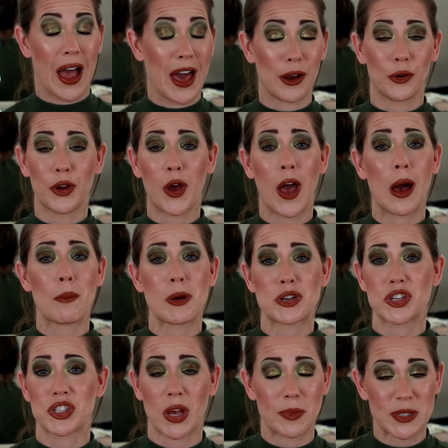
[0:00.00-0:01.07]
I don't know how
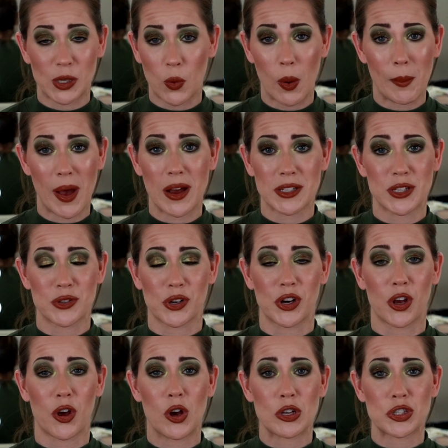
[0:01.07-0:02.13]
much subsequent boxes are going
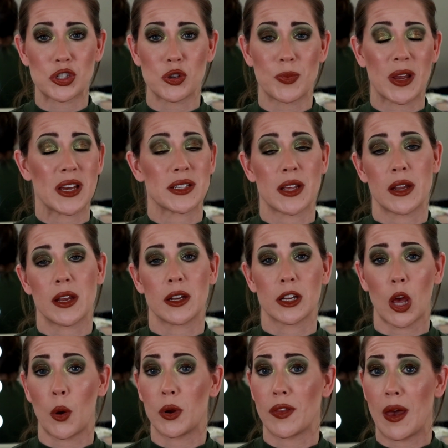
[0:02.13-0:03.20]
to cost you because they didn't
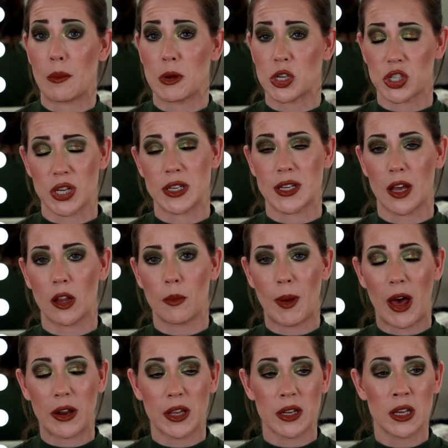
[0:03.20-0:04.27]
go into that much detail
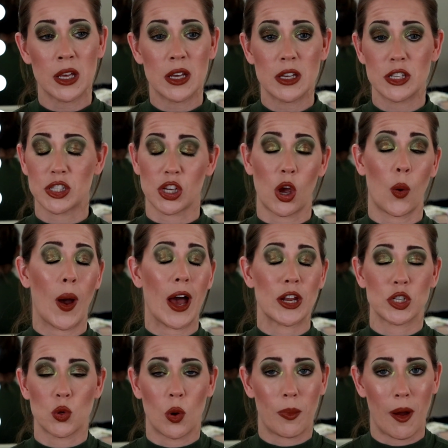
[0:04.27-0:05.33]
about it. So I
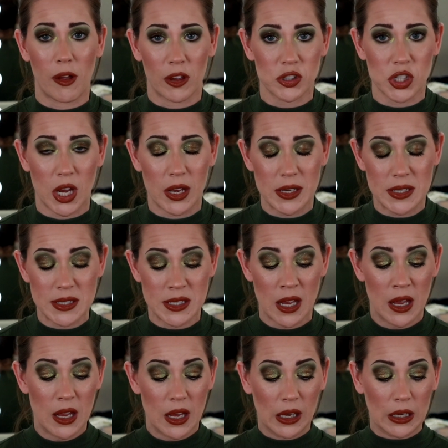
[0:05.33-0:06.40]
do apologize.
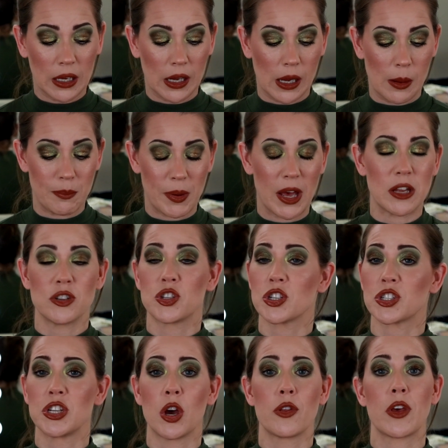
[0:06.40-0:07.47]
But
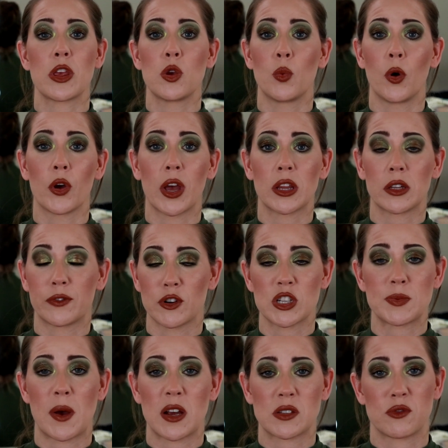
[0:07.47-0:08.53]
just know that you will get the
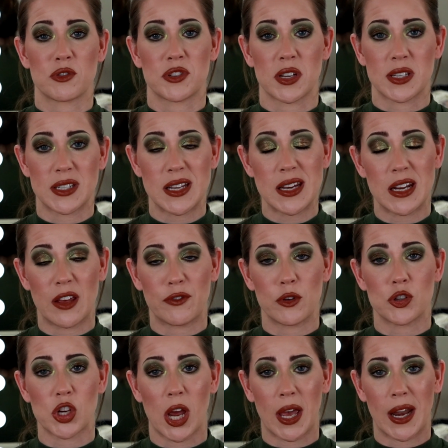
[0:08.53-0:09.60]
first box for $16 if
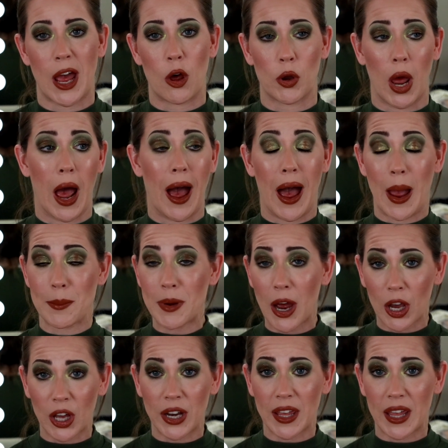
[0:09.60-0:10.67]
you check it out. I'm
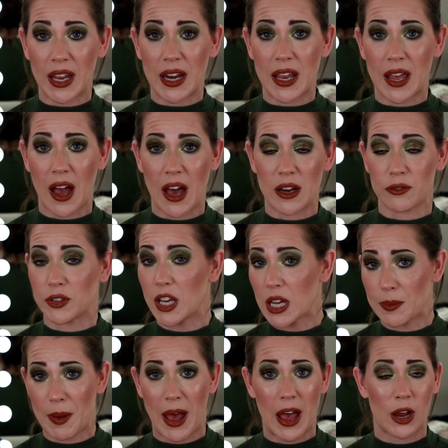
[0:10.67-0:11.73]
not going to get any kind of
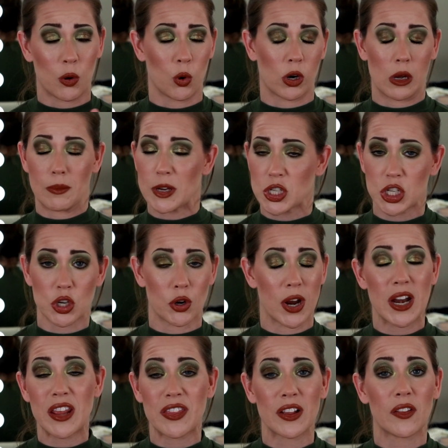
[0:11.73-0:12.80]
kickback or commission or
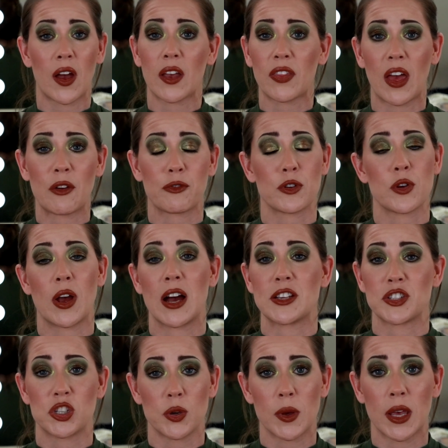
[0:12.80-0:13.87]
anything like that for you
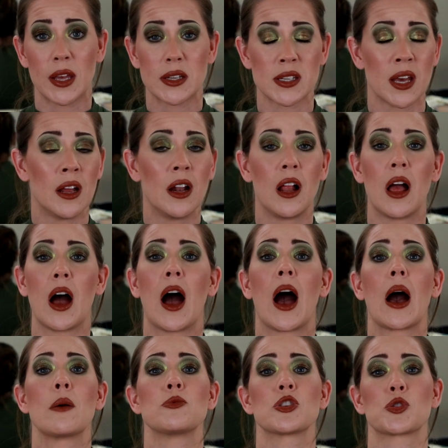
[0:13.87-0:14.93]
guys doing it.
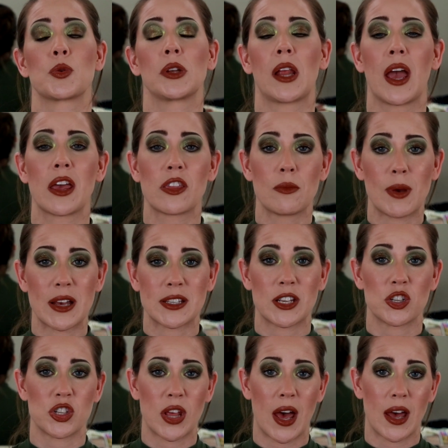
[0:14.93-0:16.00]
I'm just relaying the
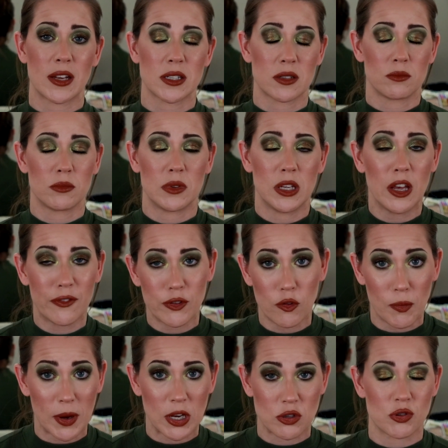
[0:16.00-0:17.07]
message that if
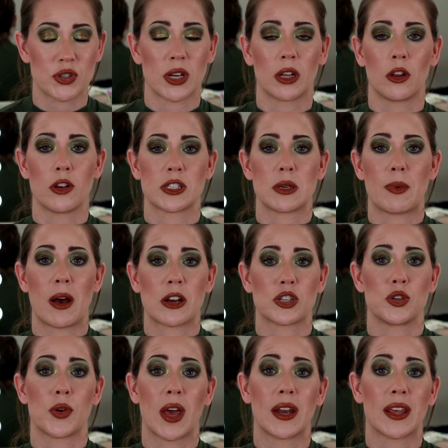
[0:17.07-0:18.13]
you've been interested in Glossybox,
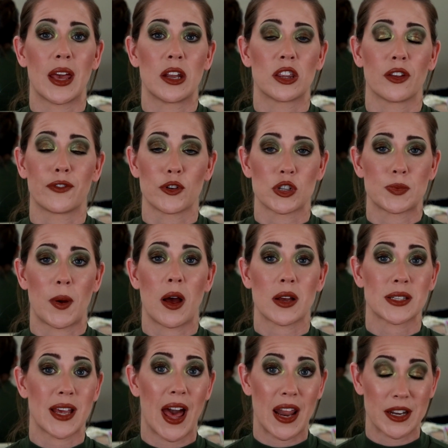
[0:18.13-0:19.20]
you can get the first
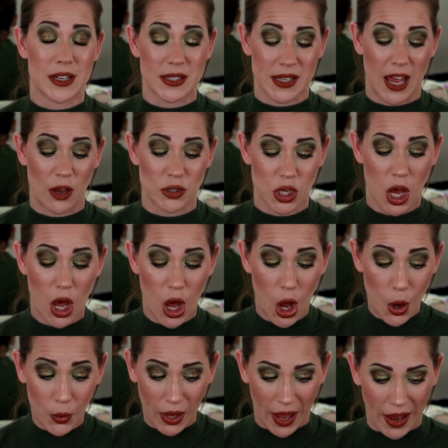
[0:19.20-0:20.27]
box at a discount.
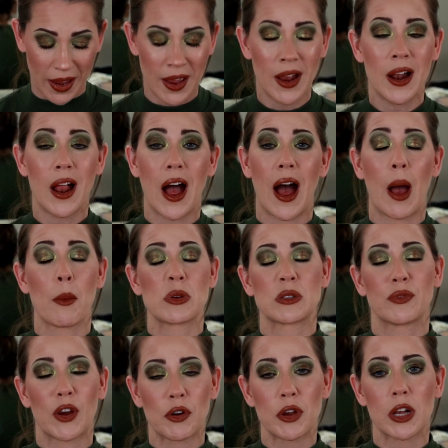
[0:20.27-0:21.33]
Okay, I was
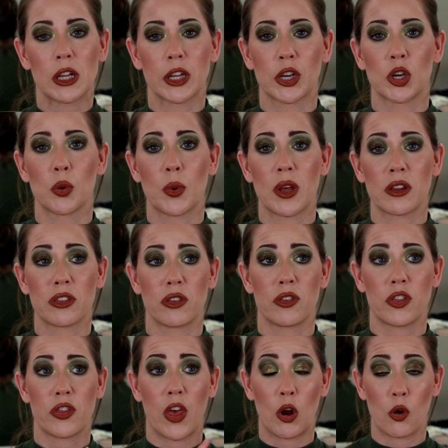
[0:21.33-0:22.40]
very clear with
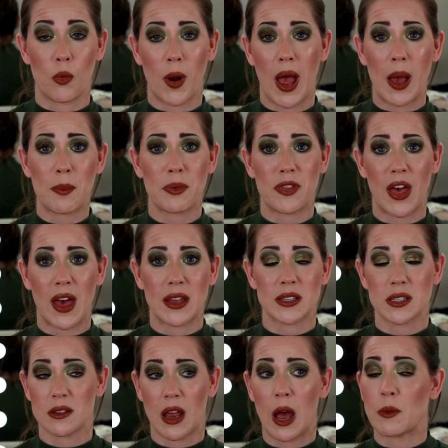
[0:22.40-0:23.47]
their rep
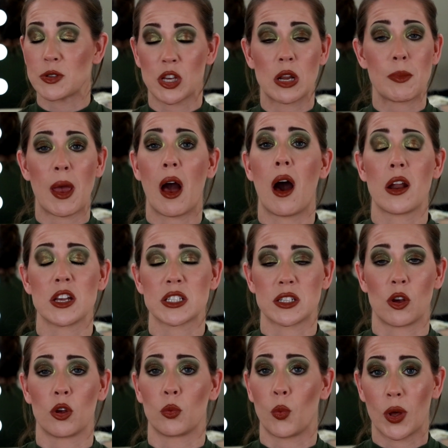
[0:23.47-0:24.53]
that I was going to be honest
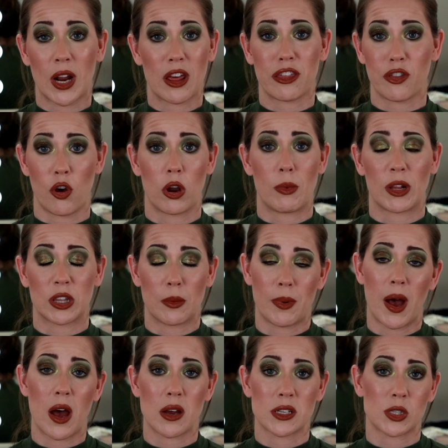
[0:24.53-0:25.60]
on what I thought about the
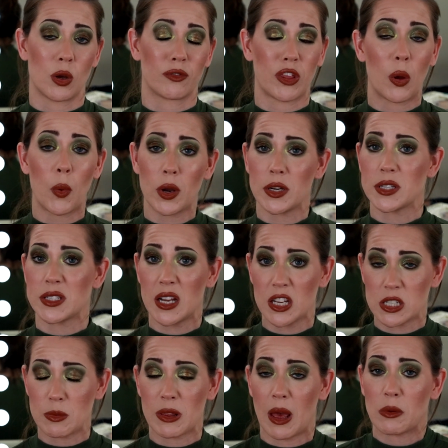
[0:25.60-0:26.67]
box. So if they wanted to send
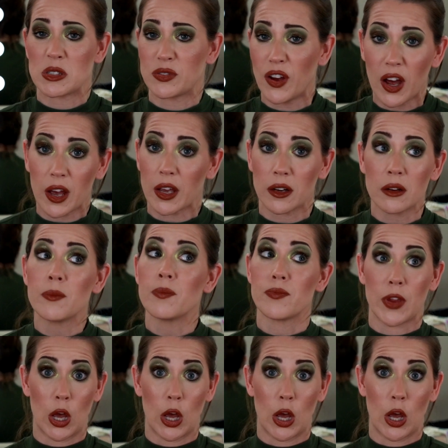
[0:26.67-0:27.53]
it to me, that was fine.